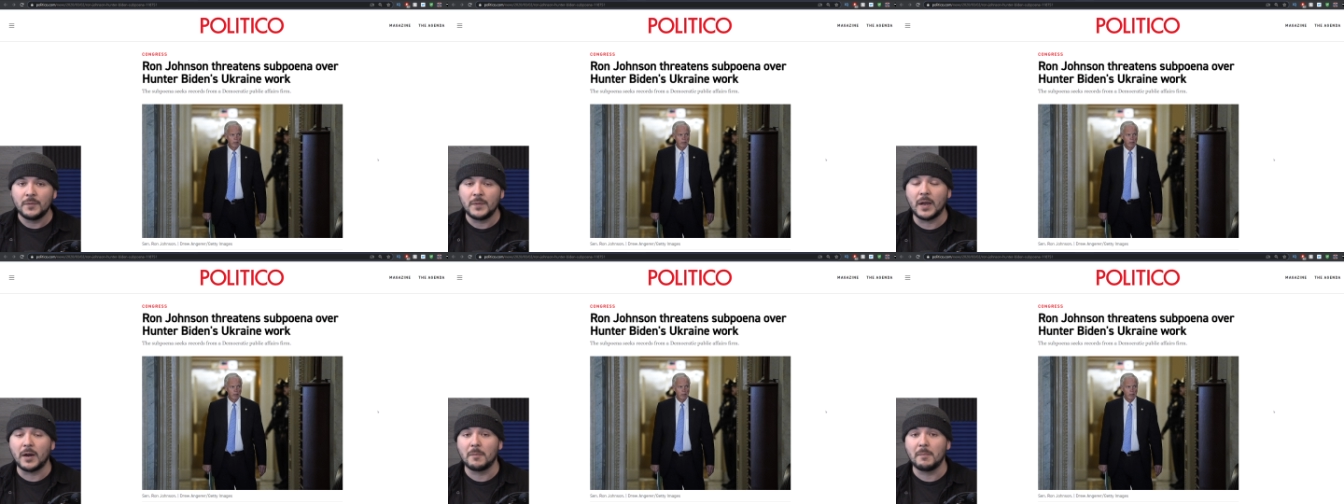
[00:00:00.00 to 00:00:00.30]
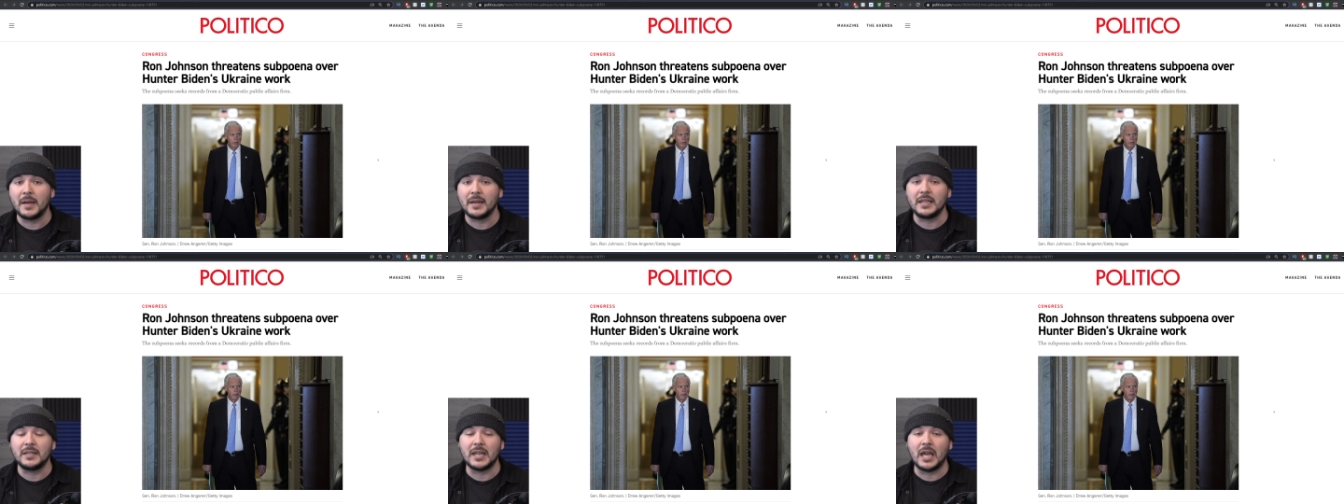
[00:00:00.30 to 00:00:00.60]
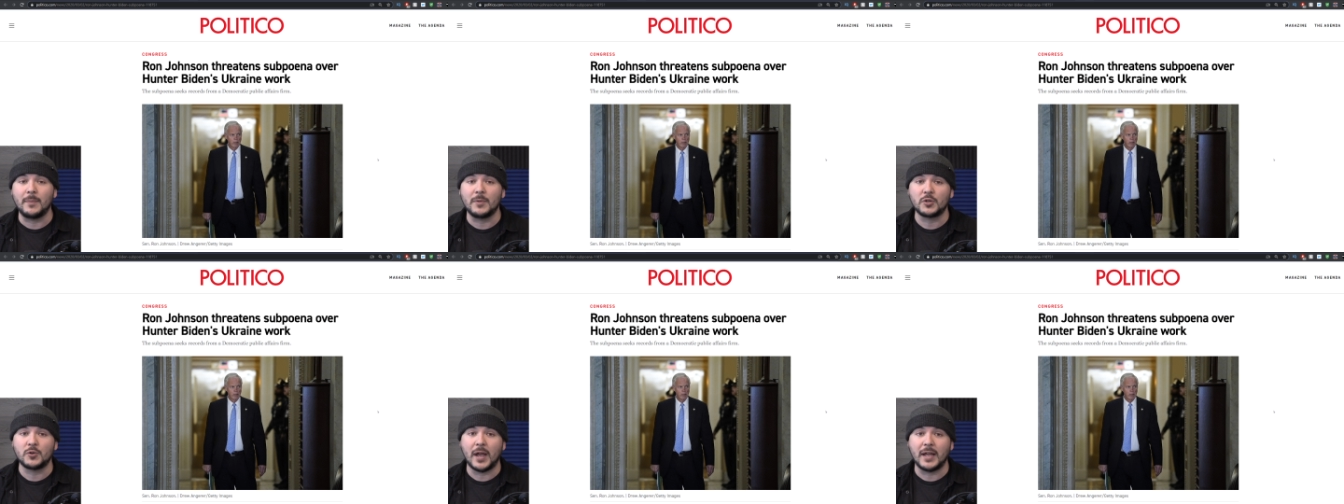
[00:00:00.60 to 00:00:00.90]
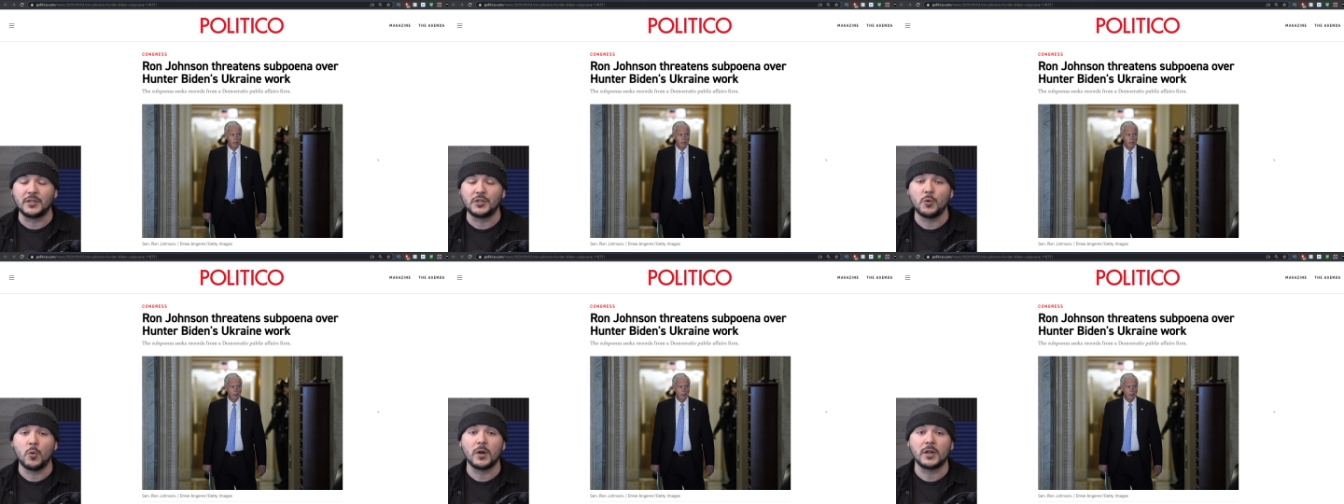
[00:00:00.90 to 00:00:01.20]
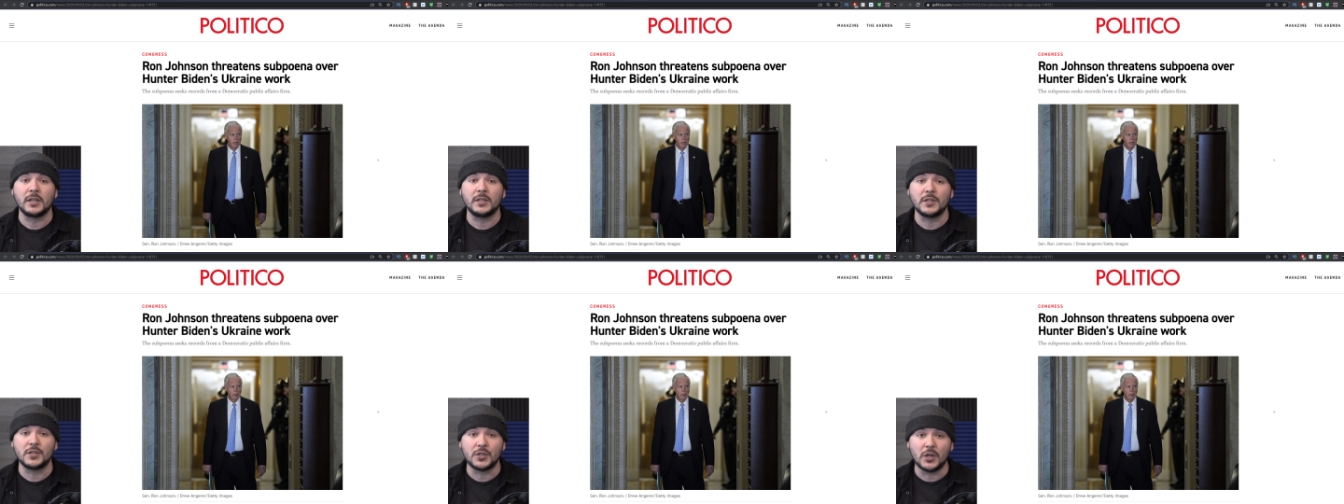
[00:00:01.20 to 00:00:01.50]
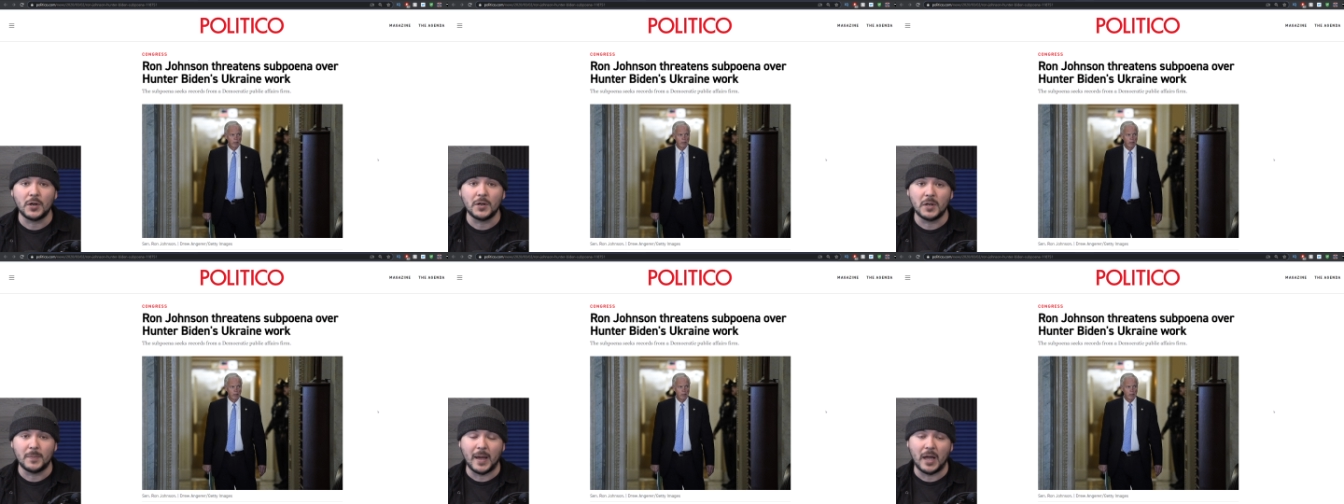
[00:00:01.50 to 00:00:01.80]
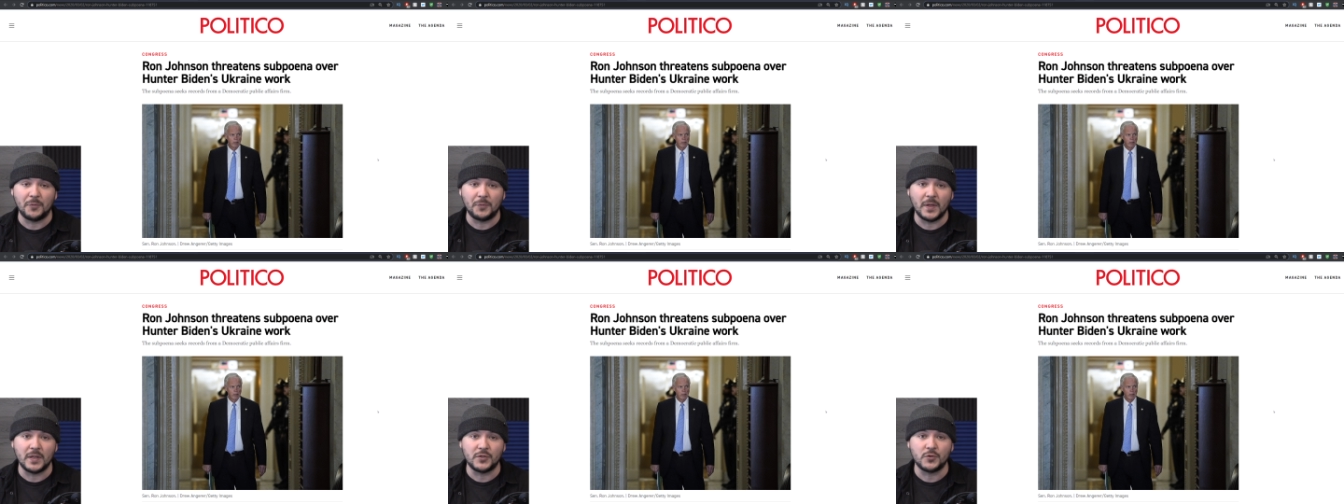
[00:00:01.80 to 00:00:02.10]
There are many Democrats who are concerned
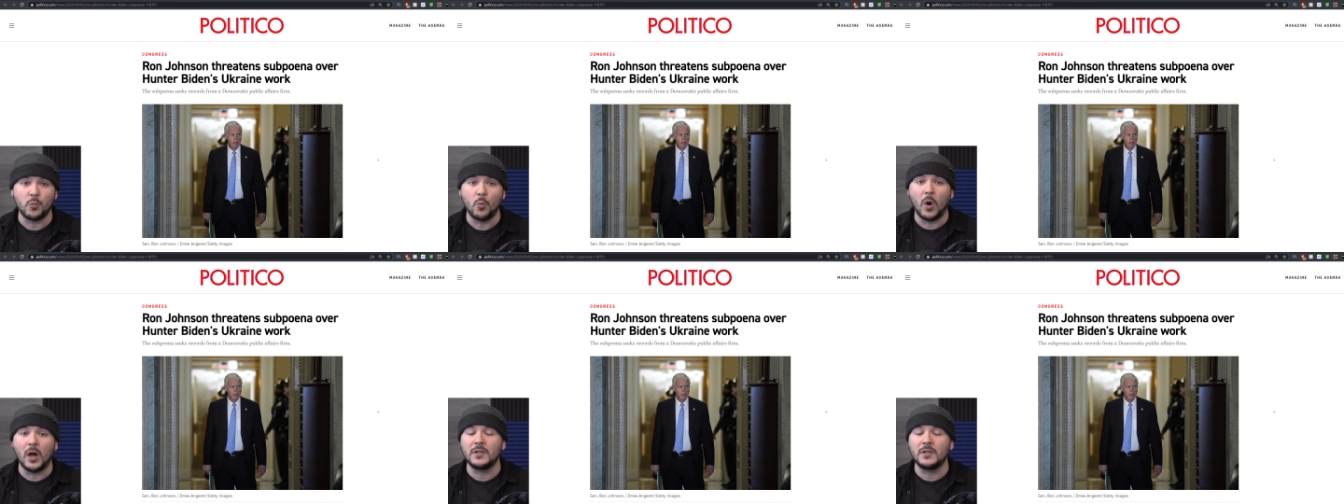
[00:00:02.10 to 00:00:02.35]
about this,